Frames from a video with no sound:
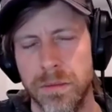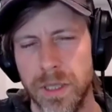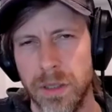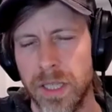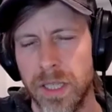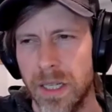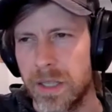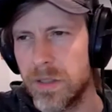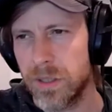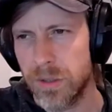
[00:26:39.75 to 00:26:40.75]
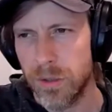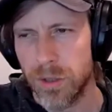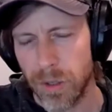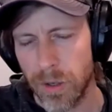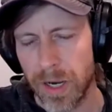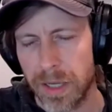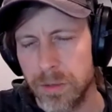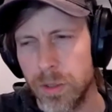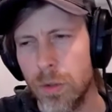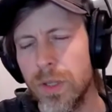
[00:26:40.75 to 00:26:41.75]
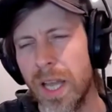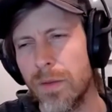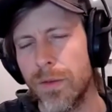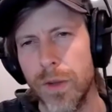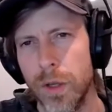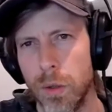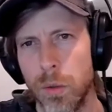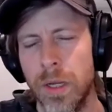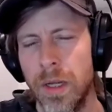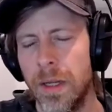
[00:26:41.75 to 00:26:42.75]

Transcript: You know, like it allows you to search all your iGuides. When you only have a few,